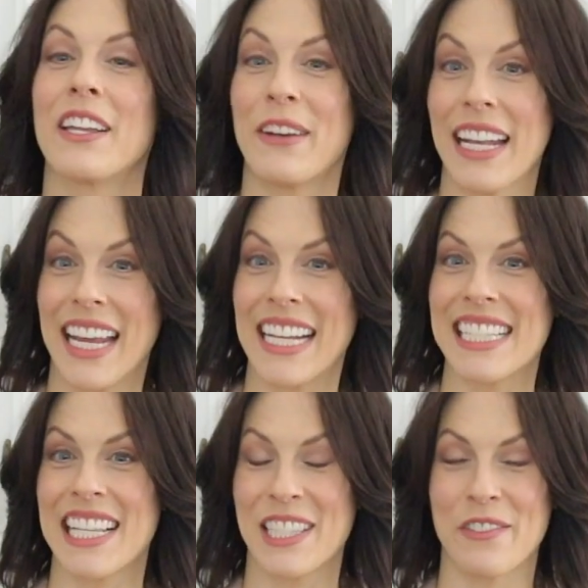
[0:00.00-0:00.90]
Greetings,
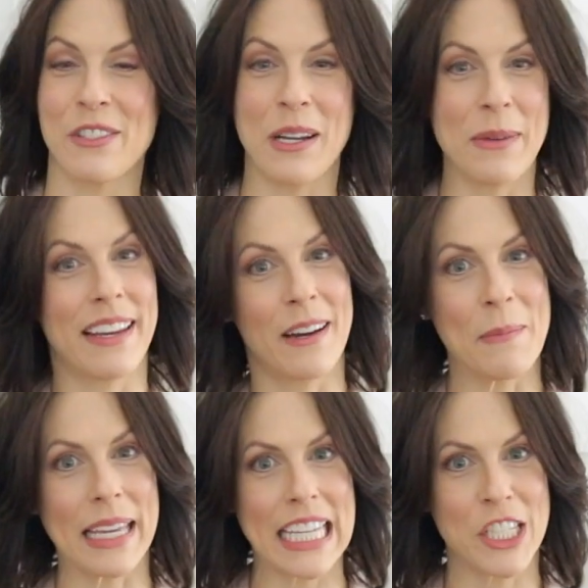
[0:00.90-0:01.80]
thanks for joining me here in
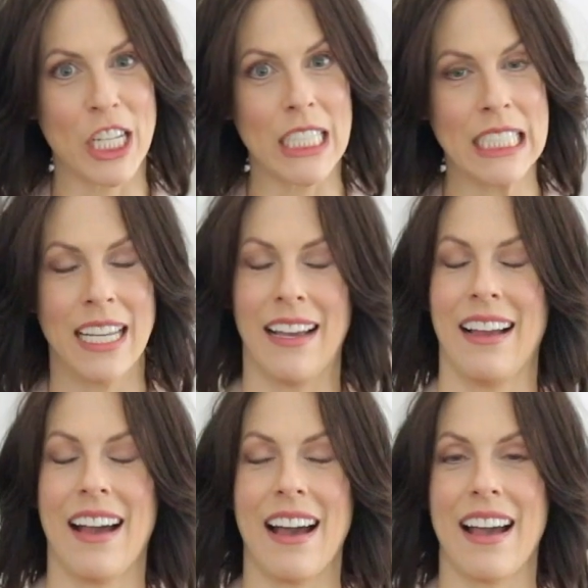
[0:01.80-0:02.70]
my kitchen.
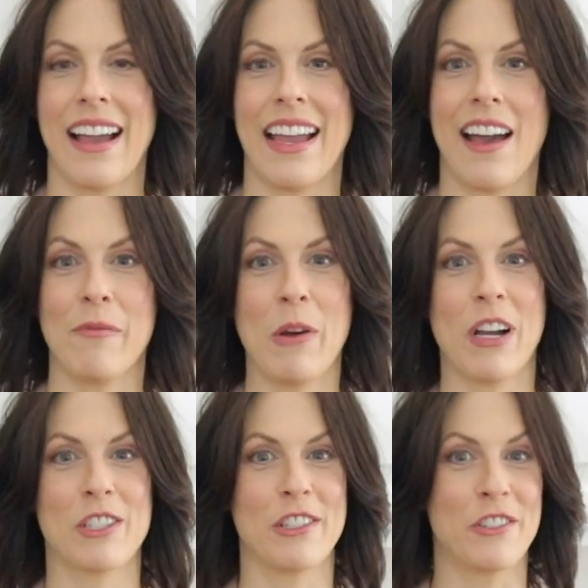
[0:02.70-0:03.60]
I have my
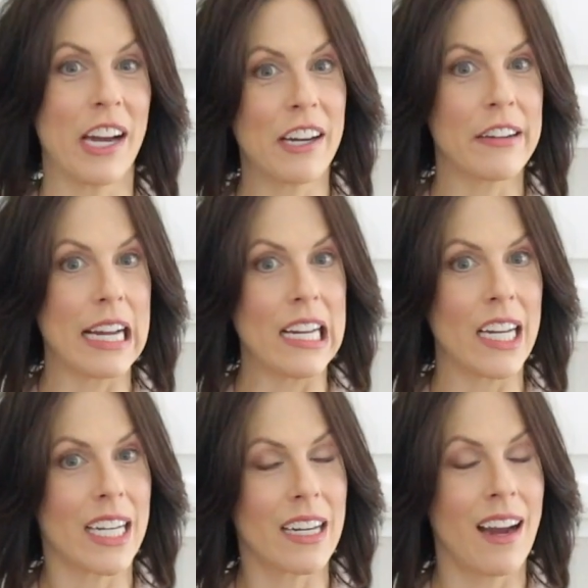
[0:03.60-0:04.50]
washer and dryer right
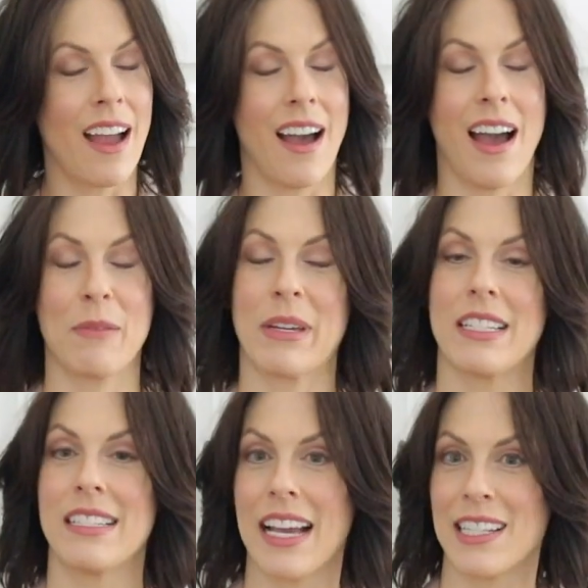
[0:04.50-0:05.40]
here. I'm
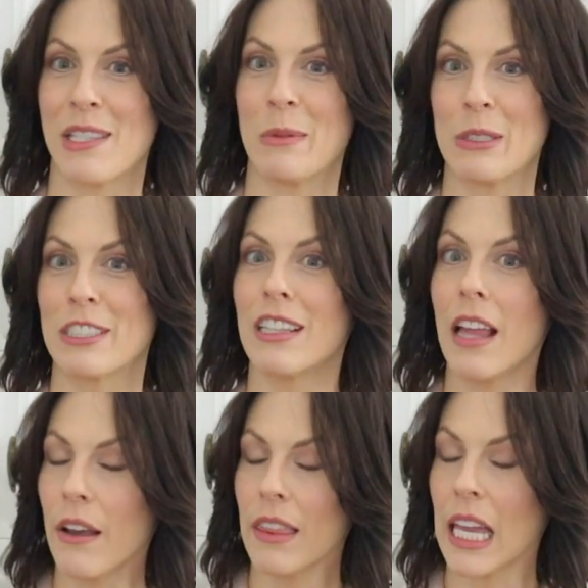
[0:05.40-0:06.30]
gonna dye some old
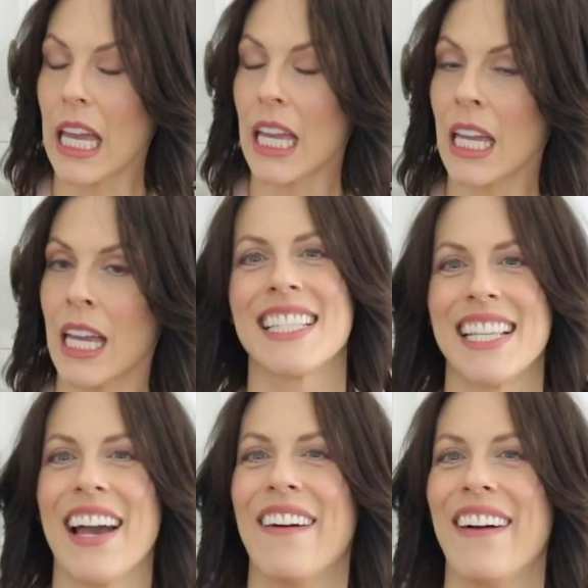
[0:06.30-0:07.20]
clothing. So
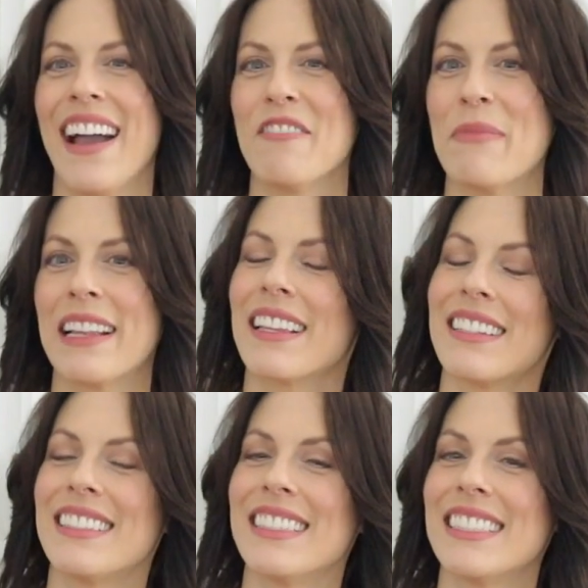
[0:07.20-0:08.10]
I have my
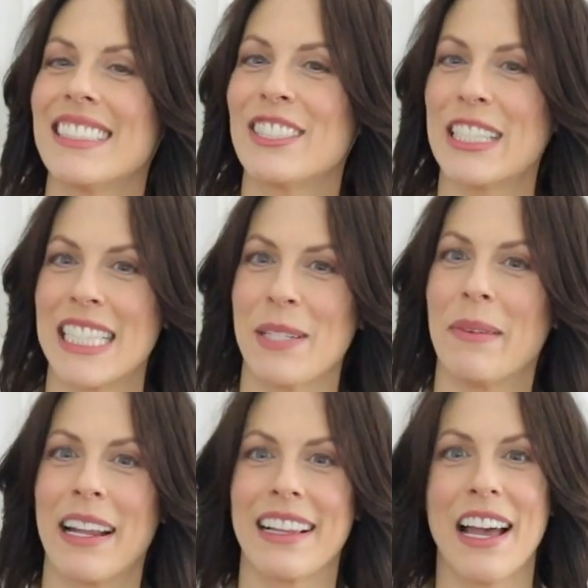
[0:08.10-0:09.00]
little trusty
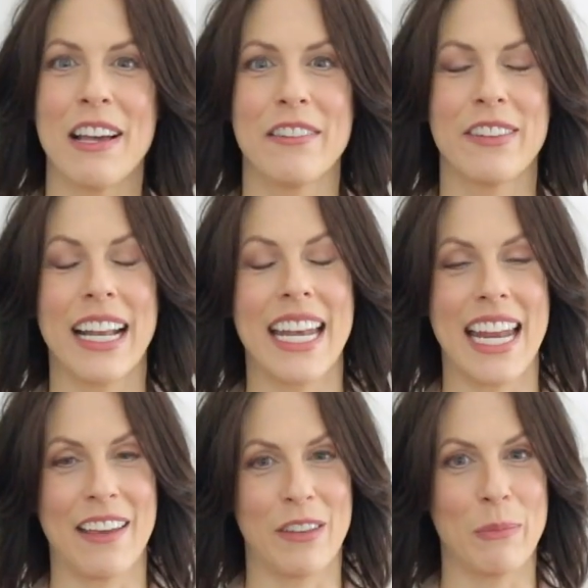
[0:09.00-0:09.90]
bottle of
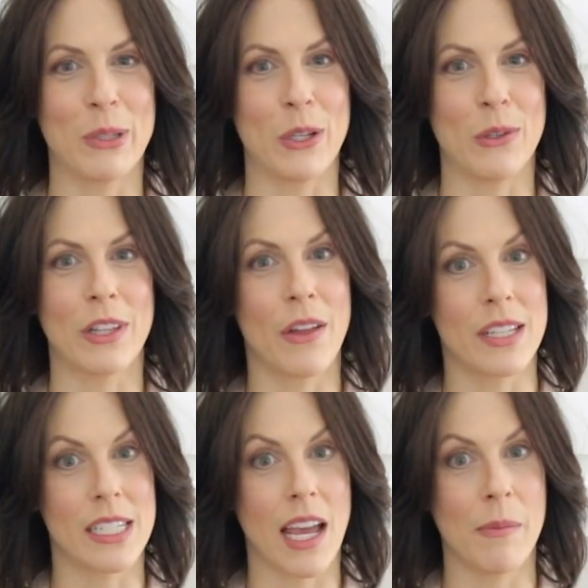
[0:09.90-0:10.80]
navy blue
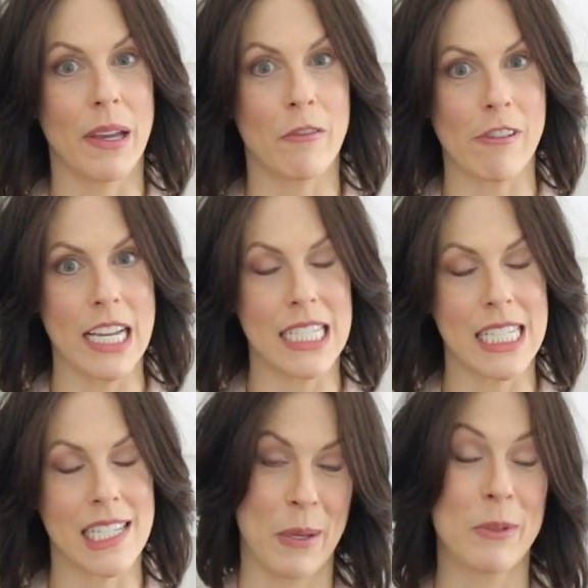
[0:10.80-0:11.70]
clothing dye by
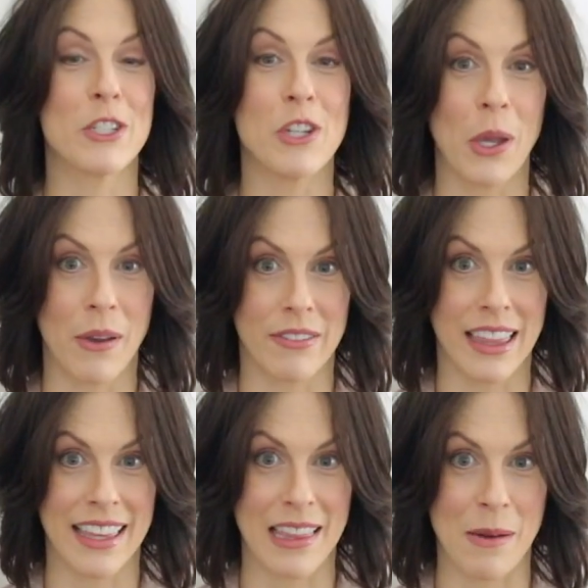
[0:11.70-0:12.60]
Rit. I'm gonna show you
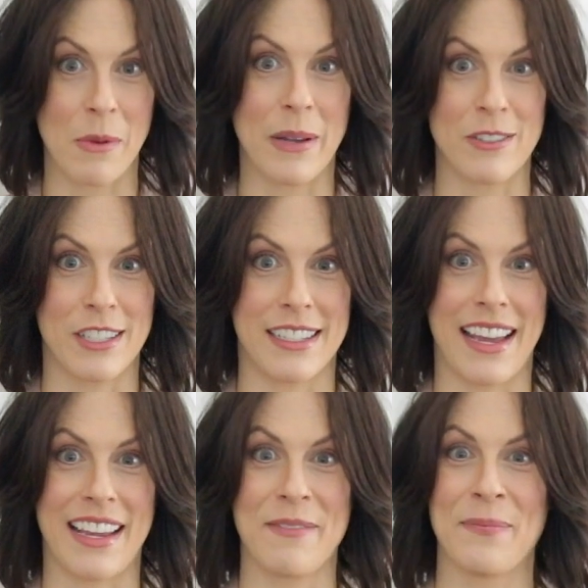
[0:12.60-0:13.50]
everything that I'm about to
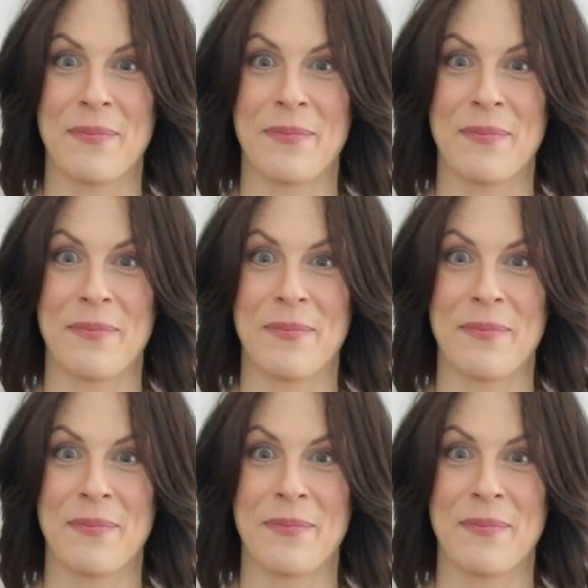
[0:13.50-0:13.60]
dye.